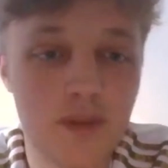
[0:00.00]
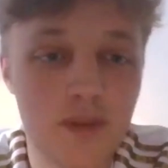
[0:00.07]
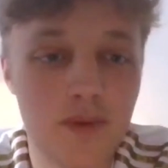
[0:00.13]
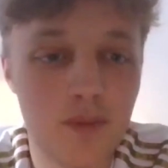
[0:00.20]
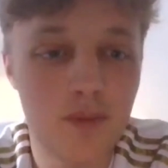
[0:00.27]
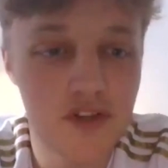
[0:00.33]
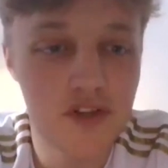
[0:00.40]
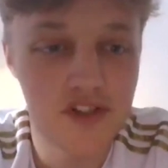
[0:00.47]

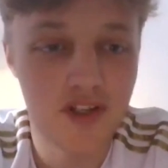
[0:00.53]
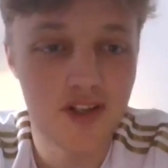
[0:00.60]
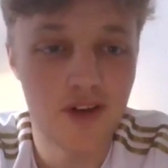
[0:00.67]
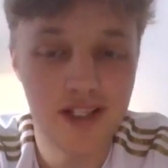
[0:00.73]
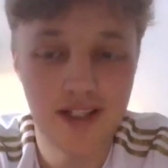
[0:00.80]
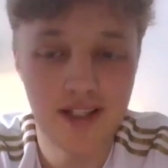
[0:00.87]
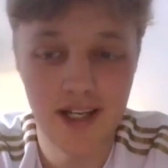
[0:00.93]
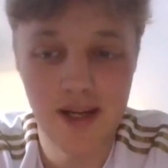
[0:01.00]
It wasn't a
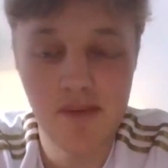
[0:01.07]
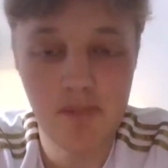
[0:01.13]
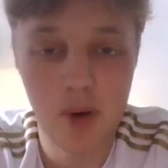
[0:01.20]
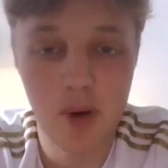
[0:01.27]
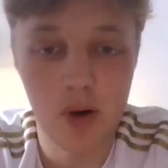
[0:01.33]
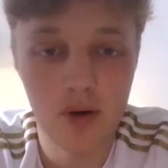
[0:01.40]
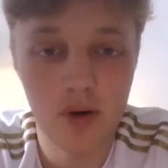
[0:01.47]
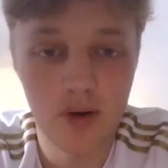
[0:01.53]
great game,
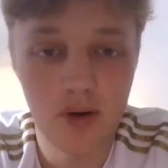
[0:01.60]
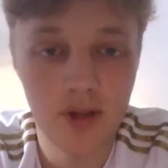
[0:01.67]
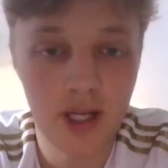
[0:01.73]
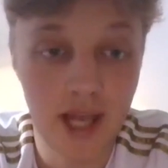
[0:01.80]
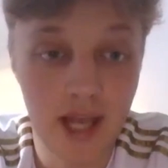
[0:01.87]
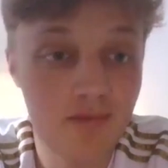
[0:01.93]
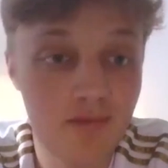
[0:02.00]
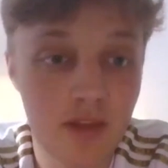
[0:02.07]
but
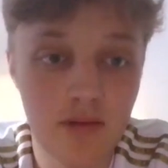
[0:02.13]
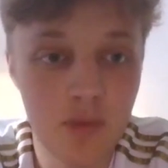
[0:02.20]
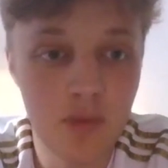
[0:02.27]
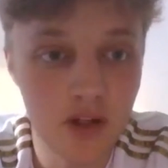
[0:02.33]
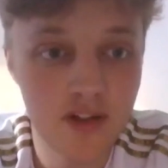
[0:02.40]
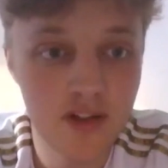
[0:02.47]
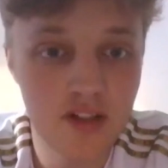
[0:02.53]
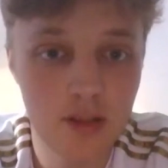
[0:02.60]
again, 3
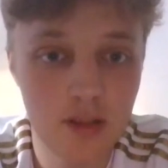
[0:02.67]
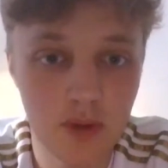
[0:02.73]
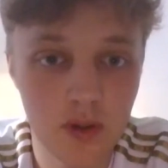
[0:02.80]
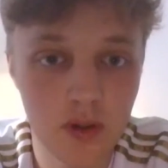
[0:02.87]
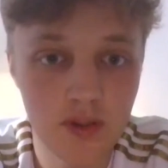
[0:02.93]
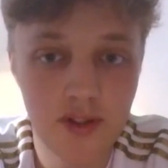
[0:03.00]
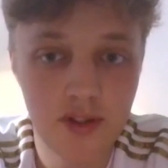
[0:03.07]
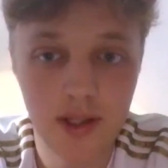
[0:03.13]
points on the
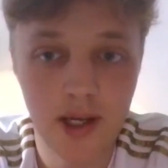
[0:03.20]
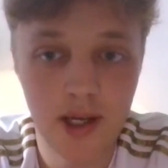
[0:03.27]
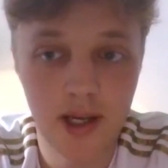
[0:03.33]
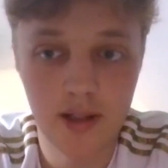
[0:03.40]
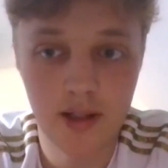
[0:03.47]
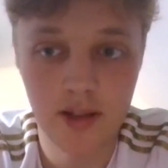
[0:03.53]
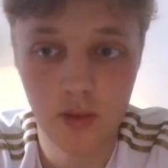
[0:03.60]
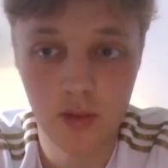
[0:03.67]
board.
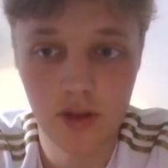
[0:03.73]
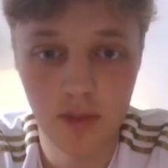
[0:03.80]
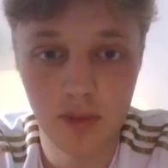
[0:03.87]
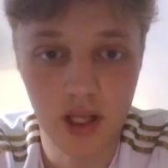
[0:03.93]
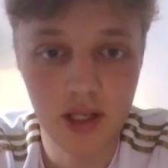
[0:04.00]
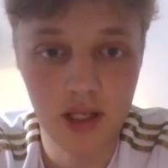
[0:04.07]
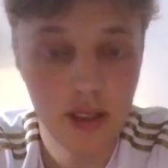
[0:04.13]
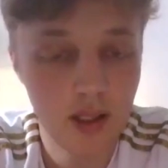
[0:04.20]
You don't
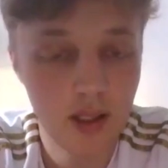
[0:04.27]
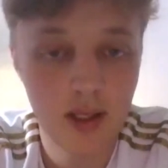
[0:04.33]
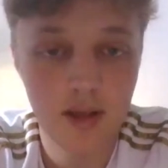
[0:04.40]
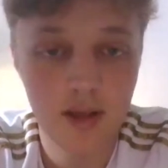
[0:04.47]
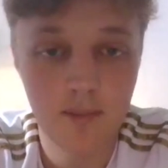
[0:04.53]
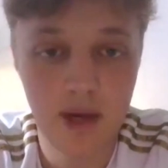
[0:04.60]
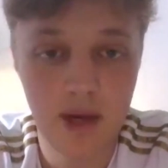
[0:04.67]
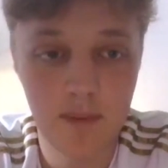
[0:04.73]
complain.
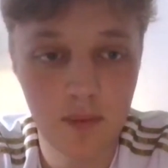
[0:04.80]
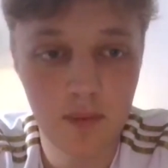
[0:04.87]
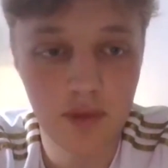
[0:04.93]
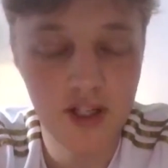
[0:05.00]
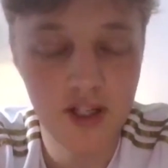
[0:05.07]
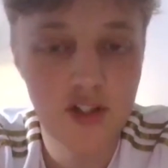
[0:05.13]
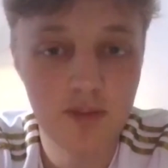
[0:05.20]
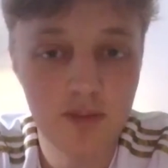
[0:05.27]
Bamber
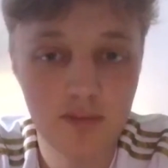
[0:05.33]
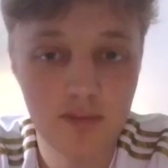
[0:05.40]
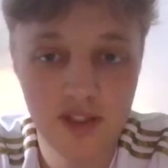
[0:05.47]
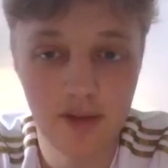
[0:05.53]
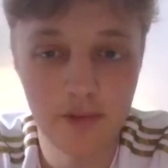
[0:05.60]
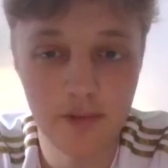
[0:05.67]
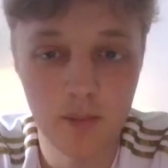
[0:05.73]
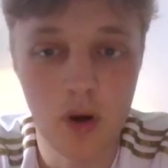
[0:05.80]
Bridge
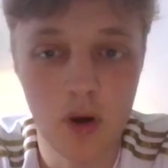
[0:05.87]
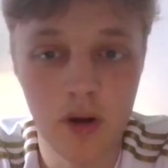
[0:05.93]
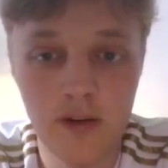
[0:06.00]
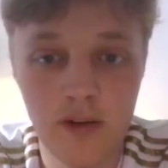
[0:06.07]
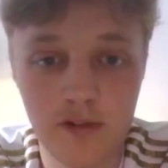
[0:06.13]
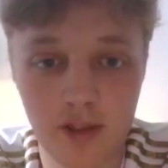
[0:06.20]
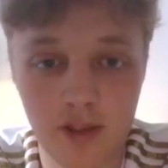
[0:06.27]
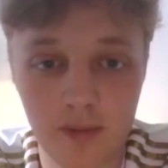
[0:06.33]

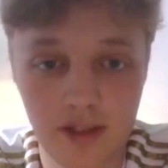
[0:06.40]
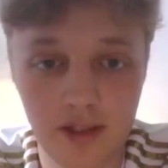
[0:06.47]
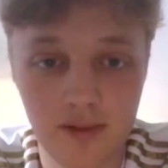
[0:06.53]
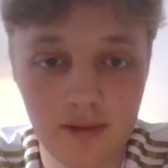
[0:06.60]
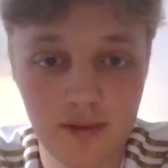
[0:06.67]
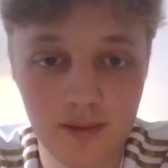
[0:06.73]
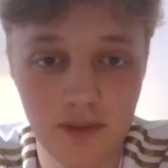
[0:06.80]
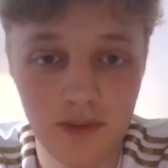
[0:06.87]
7-1. I mean,
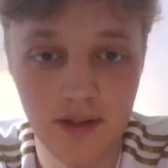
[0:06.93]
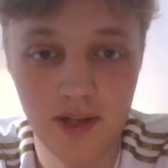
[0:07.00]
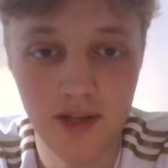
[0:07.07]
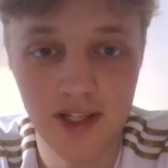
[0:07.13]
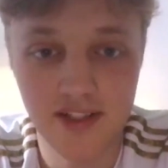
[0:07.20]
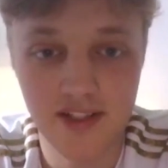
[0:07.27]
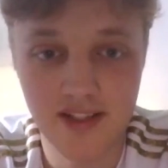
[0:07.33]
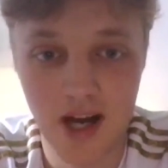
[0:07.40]

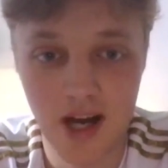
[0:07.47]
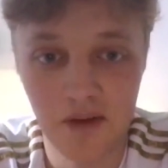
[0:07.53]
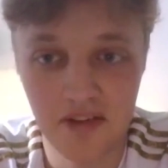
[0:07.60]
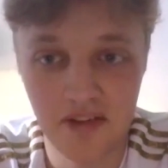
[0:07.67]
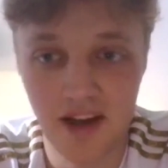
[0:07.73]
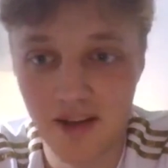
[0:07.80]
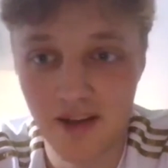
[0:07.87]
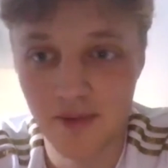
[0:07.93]
where'd you start with that?